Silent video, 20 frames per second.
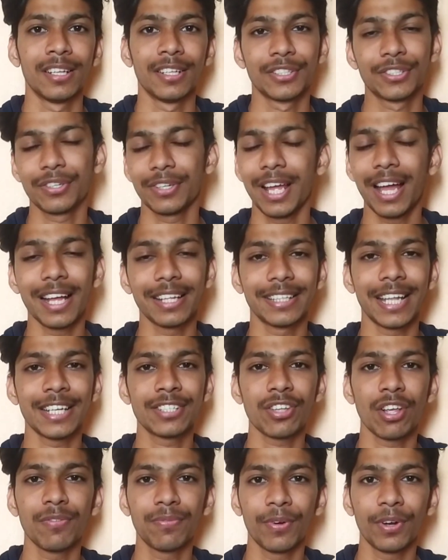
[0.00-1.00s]
So yeah,
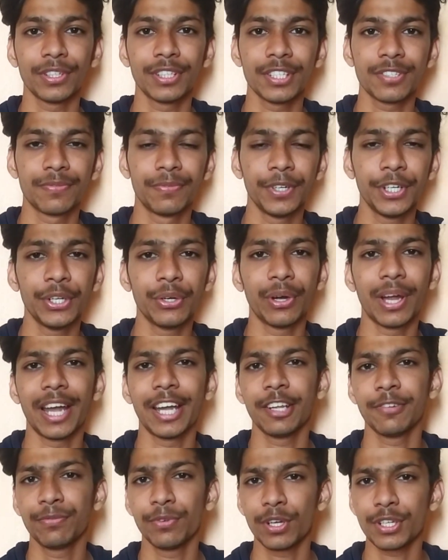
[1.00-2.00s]
that's all for this video.
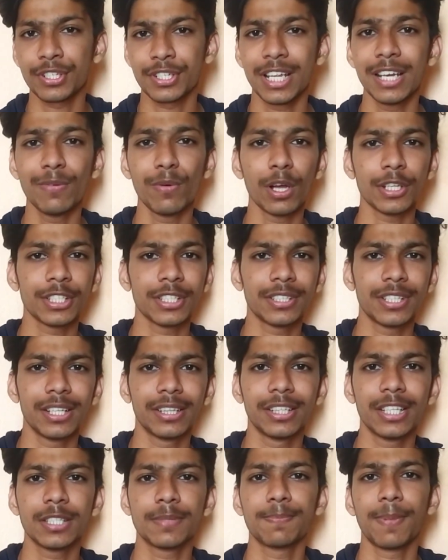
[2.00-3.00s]
And if you are still watching
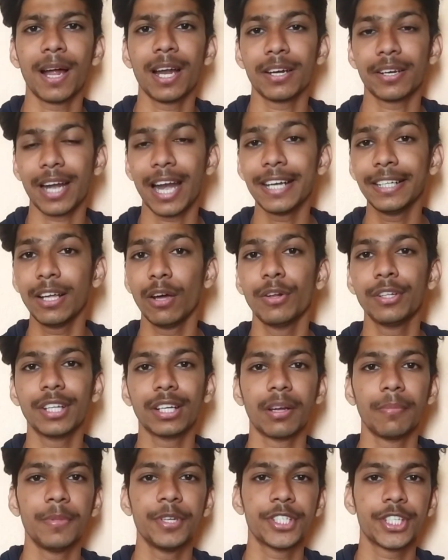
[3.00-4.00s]
till this part, write down in
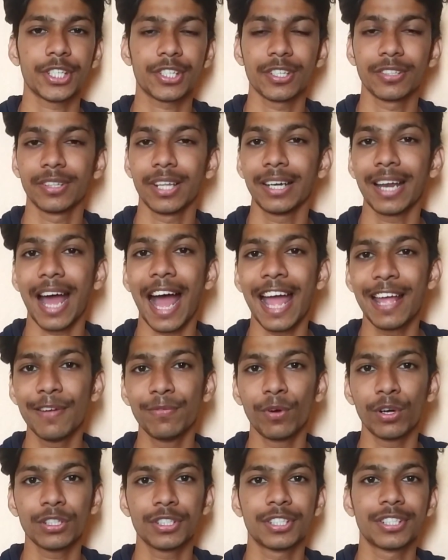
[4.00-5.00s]
the comment section that I
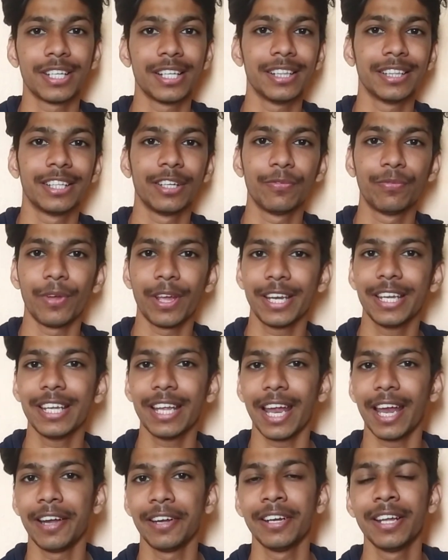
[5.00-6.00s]
watched till the
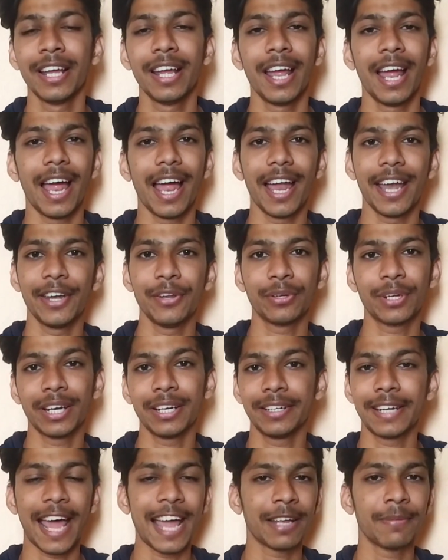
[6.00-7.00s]
very end. And you
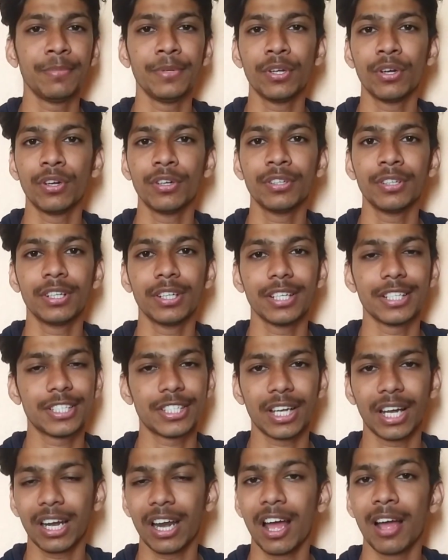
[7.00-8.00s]
can tag me on
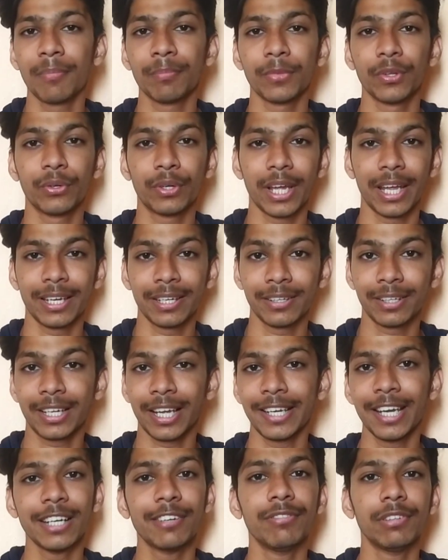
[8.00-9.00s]
Instagram, you can
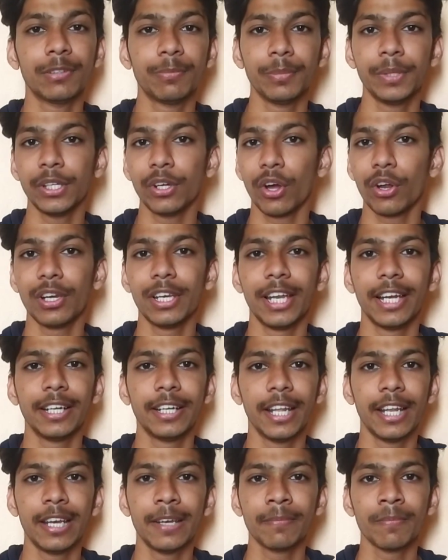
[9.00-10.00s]
connect with me on
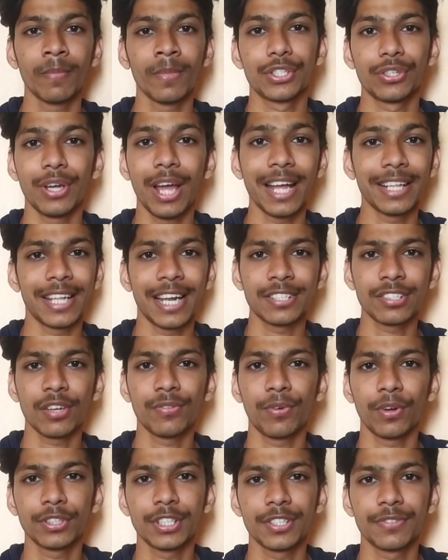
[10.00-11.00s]
LinkedIn. So yeah, that's
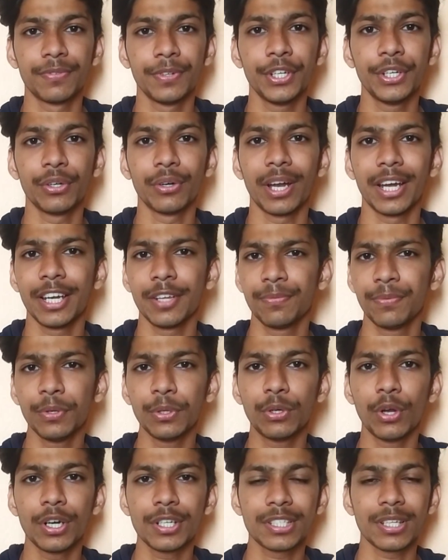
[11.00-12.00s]
all for this video. And if
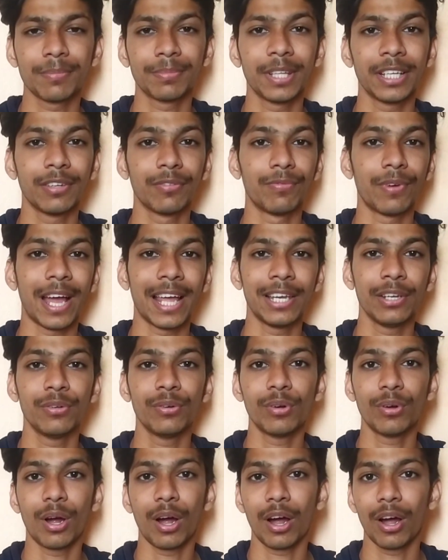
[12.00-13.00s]
you got something
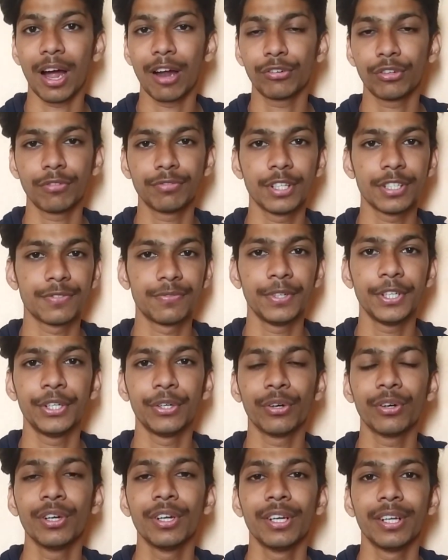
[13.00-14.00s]
value out of this
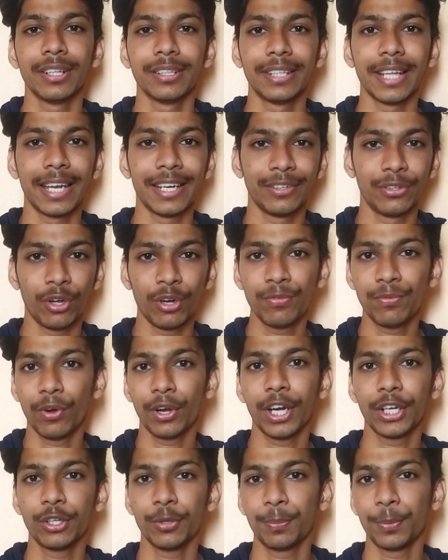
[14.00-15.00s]
video, then don't
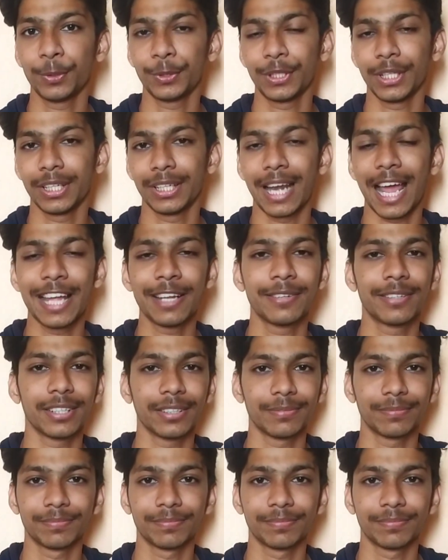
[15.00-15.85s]
forget to put the like